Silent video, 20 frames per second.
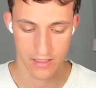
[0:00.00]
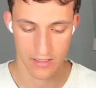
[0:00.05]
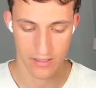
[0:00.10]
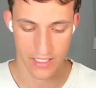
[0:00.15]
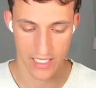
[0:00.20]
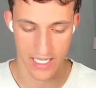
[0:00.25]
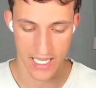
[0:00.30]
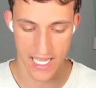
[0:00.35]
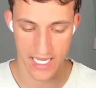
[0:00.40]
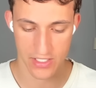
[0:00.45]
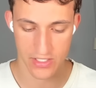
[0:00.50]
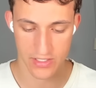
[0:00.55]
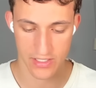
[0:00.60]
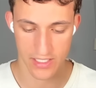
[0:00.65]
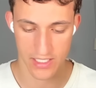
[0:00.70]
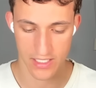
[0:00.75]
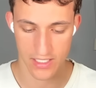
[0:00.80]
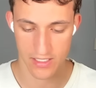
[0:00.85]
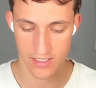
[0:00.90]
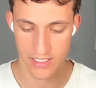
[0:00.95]
Okay,
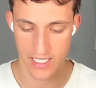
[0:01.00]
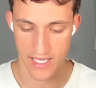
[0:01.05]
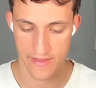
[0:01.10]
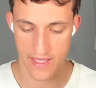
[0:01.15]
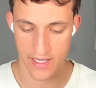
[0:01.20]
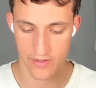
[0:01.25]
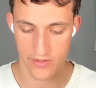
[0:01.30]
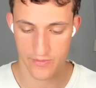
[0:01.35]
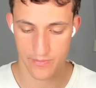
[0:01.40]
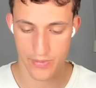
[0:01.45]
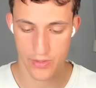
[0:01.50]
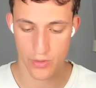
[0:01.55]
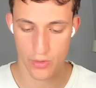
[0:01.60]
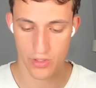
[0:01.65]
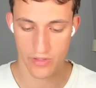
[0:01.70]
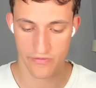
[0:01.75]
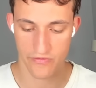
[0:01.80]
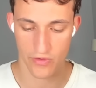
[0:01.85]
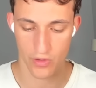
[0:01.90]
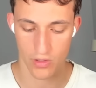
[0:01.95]
actually, that was
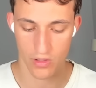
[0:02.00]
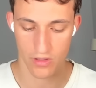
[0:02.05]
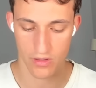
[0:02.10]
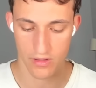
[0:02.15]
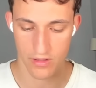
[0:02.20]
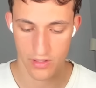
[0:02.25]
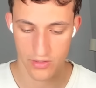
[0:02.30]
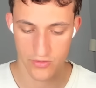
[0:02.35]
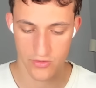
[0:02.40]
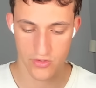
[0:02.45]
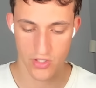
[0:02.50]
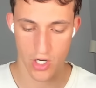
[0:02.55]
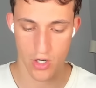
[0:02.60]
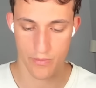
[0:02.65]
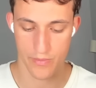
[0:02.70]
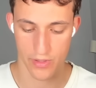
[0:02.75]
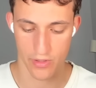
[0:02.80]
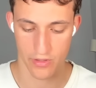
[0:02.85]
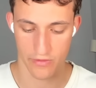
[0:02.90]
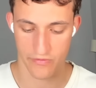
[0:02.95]
beautiful. So
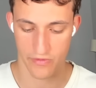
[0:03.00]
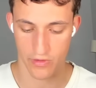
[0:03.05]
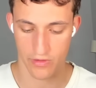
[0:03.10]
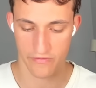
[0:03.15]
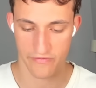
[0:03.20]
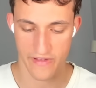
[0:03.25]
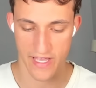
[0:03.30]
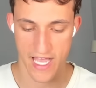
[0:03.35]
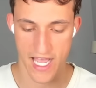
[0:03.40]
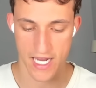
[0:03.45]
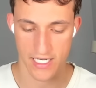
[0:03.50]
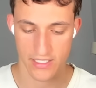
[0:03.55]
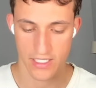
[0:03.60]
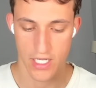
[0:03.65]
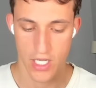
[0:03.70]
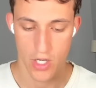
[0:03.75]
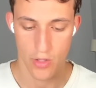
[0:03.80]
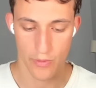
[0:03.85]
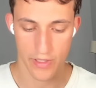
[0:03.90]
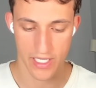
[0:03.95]
beautiful, in fact.
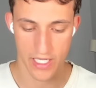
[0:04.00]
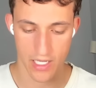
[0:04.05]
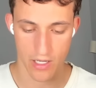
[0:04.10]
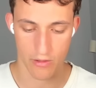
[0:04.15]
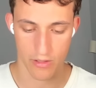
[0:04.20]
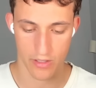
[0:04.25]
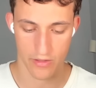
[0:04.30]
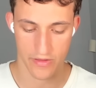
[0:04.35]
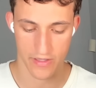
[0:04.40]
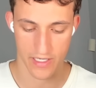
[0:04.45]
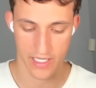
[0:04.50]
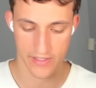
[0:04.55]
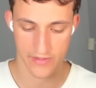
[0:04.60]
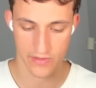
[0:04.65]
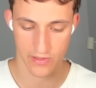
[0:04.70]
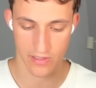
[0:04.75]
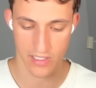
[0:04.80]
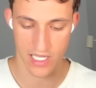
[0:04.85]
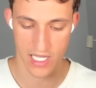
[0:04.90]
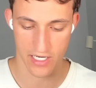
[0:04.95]
We go into a
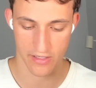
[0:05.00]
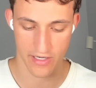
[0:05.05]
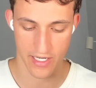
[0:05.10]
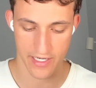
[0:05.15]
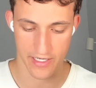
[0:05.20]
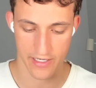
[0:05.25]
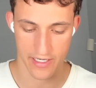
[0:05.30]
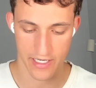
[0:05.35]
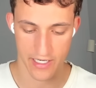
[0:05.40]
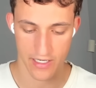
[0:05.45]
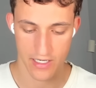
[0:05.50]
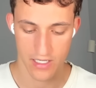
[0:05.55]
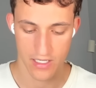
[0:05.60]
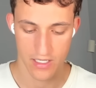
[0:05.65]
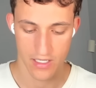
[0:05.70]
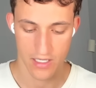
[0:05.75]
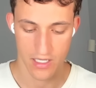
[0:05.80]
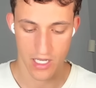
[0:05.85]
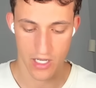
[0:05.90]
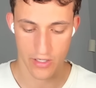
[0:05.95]
nice little Hog Rider here.
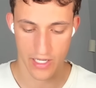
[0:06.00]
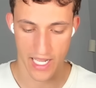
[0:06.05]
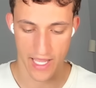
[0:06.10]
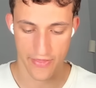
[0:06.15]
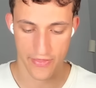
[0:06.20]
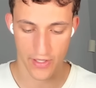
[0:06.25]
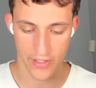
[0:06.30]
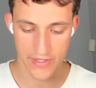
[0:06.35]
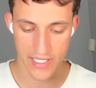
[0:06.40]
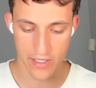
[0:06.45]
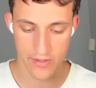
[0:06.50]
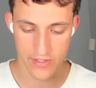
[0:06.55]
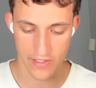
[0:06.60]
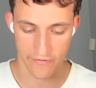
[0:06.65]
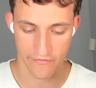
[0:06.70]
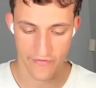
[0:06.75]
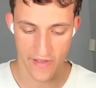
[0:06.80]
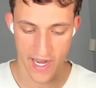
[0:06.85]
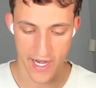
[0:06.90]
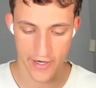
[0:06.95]
Okay, I thought that was
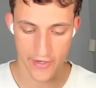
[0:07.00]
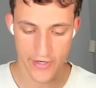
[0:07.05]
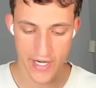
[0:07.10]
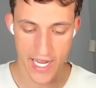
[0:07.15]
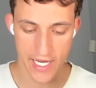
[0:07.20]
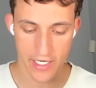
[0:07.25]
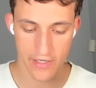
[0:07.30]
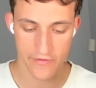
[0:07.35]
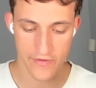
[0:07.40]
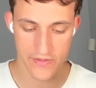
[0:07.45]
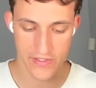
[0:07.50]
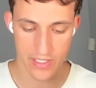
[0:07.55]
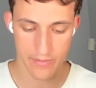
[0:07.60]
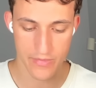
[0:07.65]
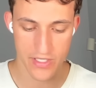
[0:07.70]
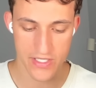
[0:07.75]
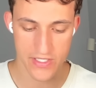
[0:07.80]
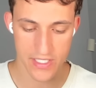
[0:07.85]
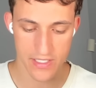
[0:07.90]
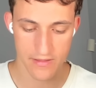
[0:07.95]
a Firecracker for some
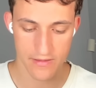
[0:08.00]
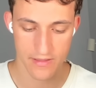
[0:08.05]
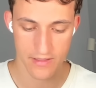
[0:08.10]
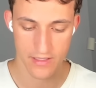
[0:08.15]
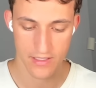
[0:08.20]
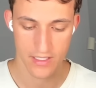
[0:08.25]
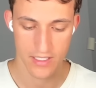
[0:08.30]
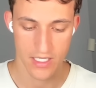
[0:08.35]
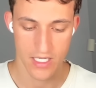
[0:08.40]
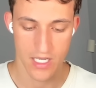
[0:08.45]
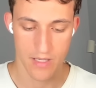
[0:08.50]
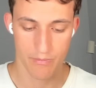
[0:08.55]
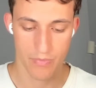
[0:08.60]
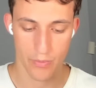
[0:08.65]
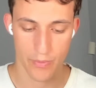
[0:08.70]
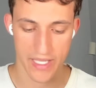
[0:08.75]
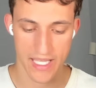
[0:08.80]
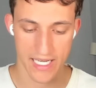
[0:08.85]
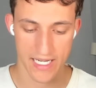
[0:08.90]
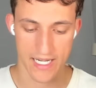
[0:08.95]
reason.
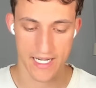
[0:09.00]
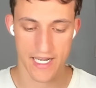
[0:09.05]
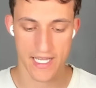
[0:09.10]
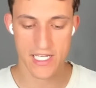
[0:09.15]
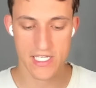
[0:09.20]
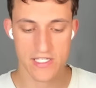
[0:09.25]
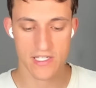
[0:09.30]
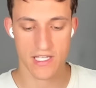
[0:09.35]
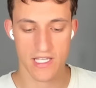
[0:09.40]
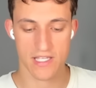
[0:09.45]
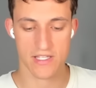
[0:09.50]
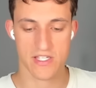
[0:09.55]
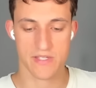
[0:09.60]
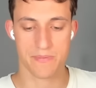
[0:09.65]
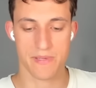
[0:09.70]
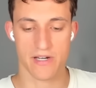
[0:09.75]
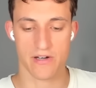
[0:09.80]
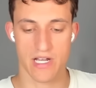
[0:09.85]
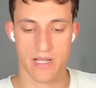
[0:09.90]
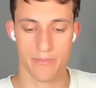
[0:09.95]
But we get a nice
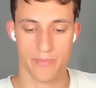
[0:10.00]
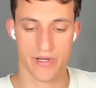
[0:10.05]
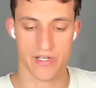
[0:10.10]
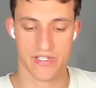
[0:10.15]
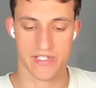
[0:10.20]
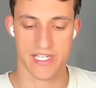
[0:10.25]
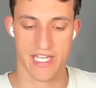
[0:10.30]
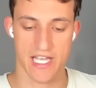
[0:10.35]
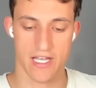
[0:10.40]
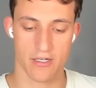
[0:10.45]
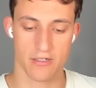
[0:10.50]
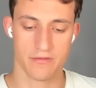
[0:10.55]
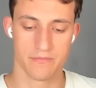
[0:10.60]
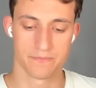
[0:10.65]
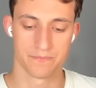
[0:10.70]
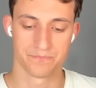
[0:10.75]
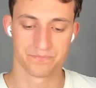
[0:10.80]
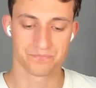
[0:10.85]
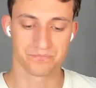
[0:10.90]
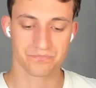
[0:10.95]
Spirit Empress down.
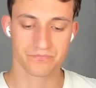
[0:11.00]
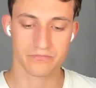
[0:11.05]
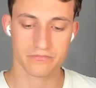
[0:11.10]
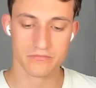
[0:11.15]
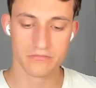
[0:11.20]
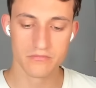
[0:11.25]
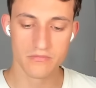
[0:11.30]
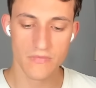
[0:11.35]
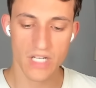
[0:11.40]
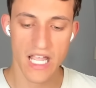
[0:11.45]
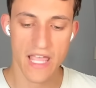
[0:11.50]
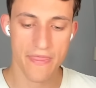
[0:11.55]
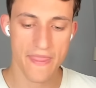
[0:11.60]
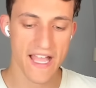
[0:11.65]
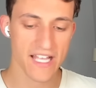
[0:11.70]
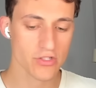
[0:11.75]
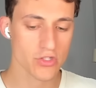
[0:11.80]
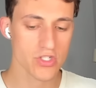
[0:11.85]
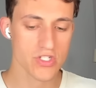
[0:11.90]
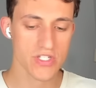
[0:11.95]
And
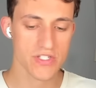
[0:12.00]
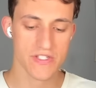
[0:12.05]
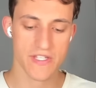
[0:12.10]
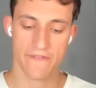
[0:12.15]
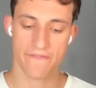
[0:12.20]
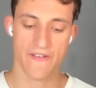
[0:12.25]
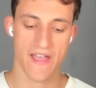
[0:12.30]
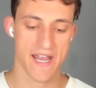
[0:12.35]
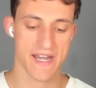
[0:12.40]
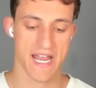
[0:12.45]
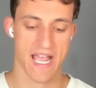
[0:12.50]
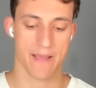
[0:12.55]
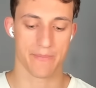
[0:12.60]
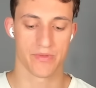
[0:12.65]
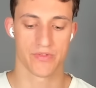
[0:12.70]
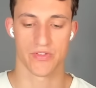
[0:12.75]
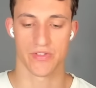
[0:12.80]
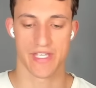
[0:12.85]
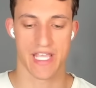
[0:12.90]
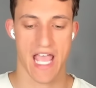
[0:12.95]
that should just defend
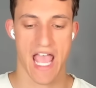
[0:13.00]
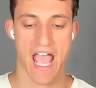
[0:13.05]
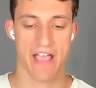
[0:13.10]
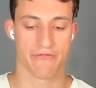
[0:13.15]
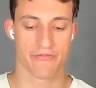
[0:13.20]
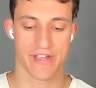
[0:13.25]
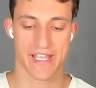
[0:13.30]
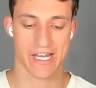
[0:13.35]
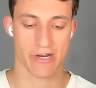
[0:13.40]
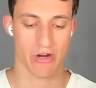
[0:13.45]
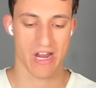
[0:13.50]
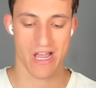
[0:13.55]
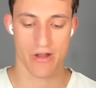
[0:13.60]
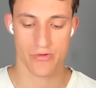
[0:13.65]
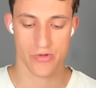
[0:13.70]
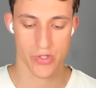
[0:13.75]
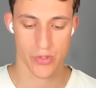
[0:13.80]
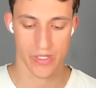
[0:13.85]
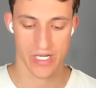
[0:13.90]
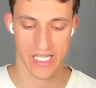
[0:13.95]
absolutely every
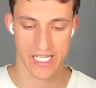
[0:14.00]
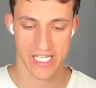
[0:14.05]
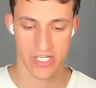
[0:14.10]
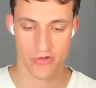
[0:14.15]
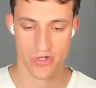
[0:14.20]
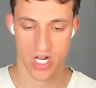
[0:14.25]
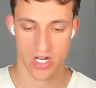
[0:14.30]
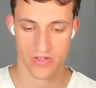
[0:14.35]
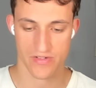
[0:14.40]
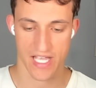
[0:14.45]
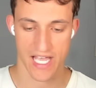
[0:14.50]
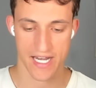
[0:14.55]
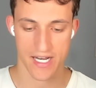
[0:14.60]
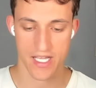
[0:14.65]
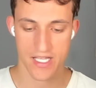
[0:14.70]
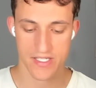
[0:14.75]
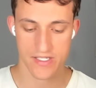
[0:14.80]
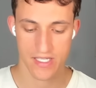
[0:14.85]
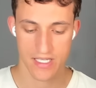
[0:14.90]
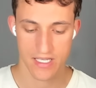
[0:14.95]
ground unit he chucks at us.